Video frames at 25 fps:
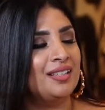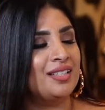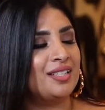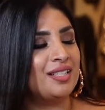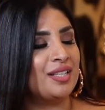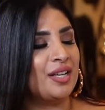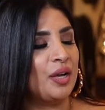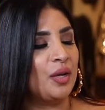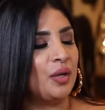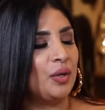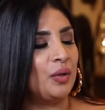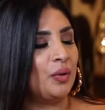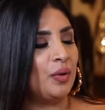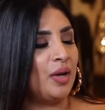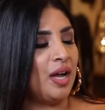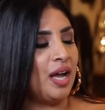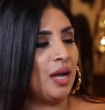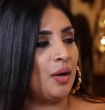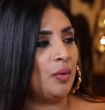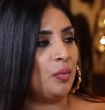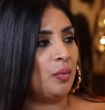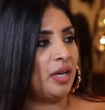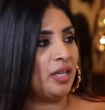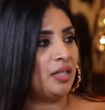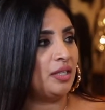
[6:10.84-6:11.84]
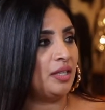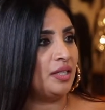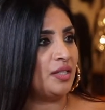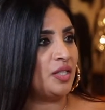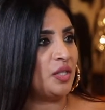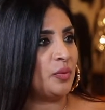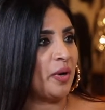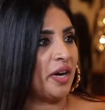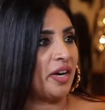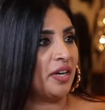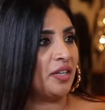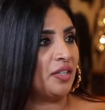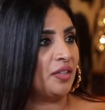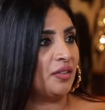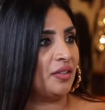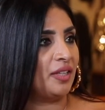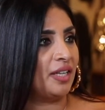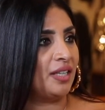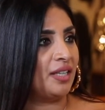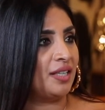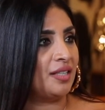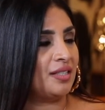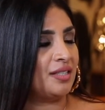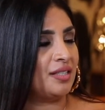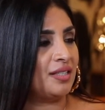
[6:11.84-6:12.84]
So what inspired you
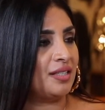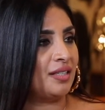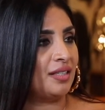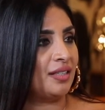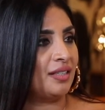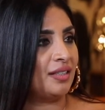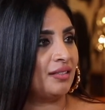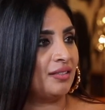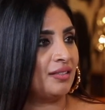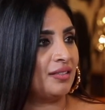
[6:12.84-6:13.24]
ladies to